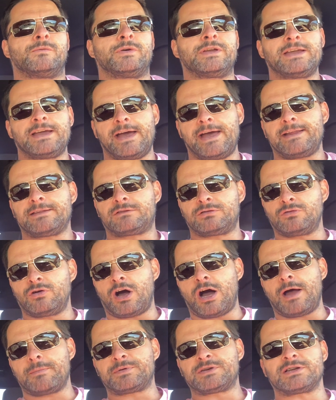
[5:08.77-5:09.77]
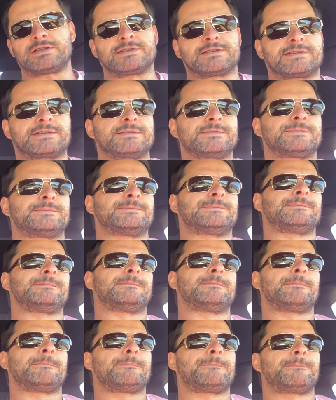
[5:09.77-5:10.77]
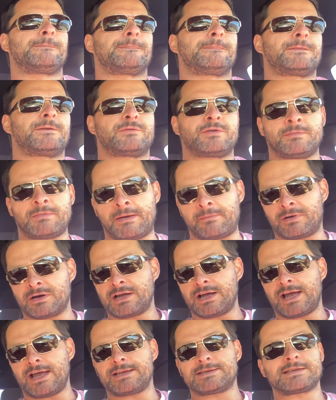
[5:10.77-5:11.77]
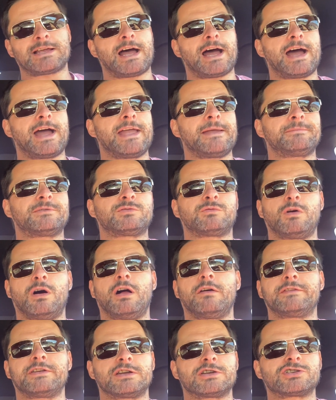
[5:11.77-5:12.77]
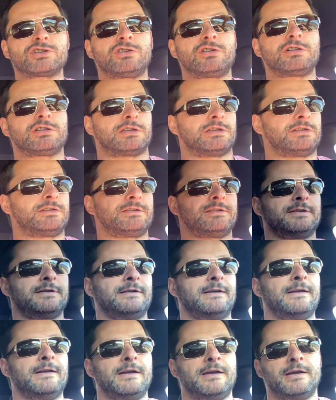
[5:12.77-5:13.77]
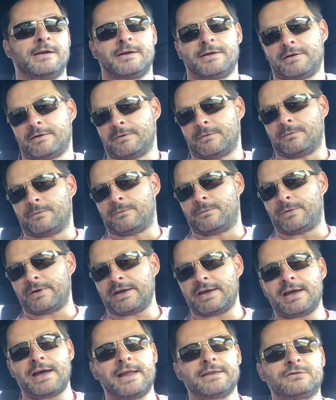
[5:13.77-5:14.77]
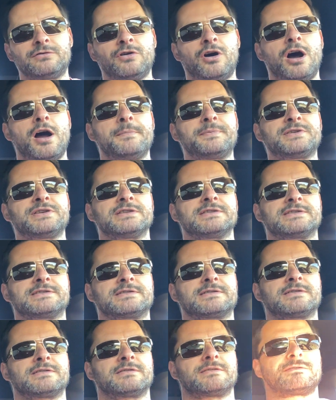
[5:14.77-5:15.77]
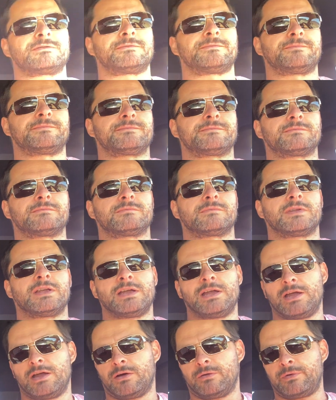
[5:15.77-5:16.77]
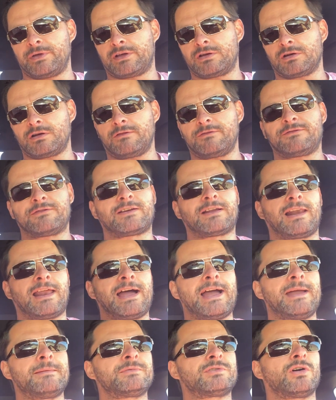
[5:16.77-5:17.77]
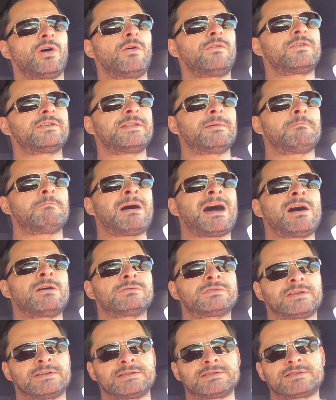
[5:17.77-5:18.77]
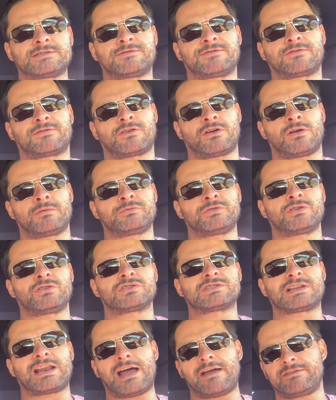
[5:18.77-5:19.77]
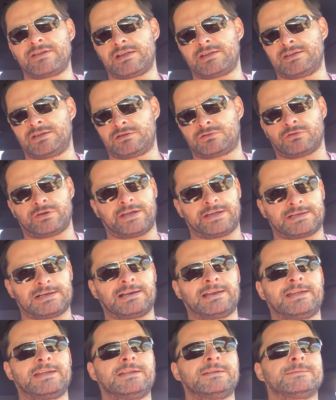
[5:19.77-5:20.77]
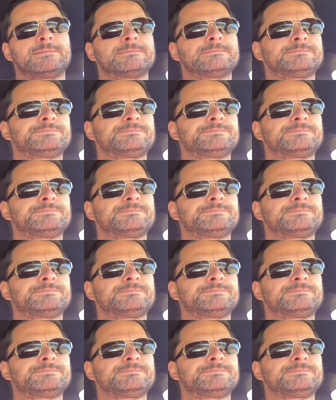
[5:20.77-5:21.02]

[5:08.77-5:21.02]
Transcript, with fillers: we had two options. Remember, guys, I am 12 years old. We had two options. We could have climbed over the mountains from Yugoslavia into Italy,